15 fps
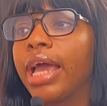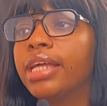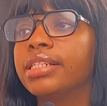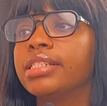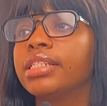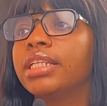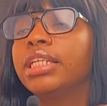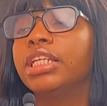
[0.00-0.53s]

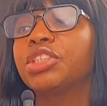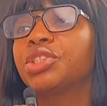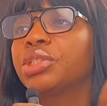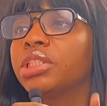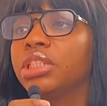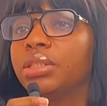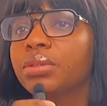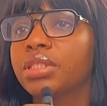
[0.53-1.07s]
And
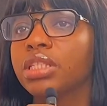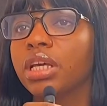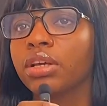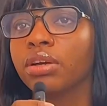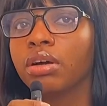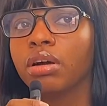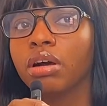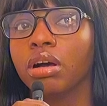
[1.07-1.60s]
literally he was
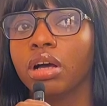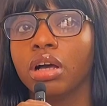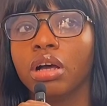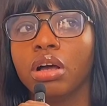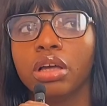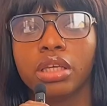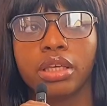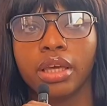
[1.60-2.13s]
like,
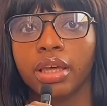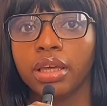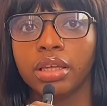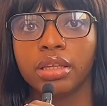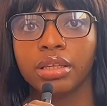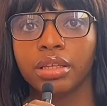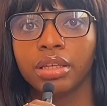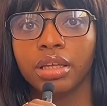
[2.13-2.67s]
okay,
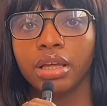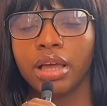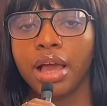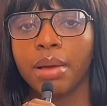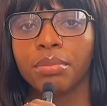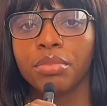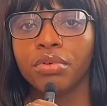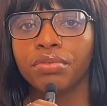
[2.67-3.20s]

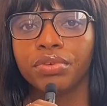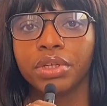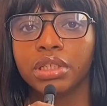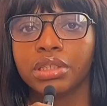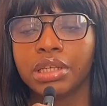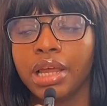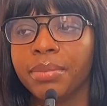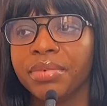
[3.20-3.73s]
I'm
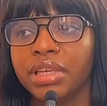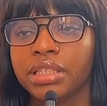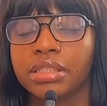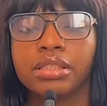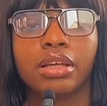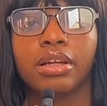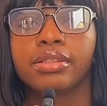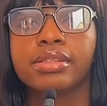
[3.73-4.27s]
moving, let me
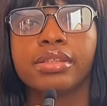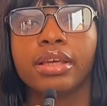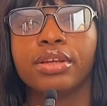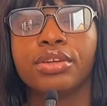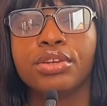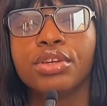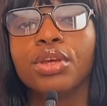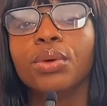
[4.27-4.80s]
start
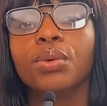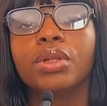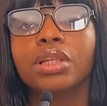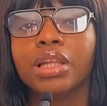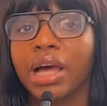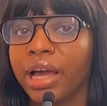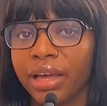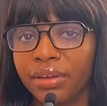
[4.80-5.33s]
a new
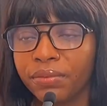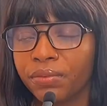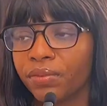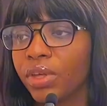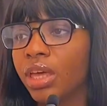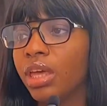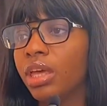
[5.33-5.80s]
life.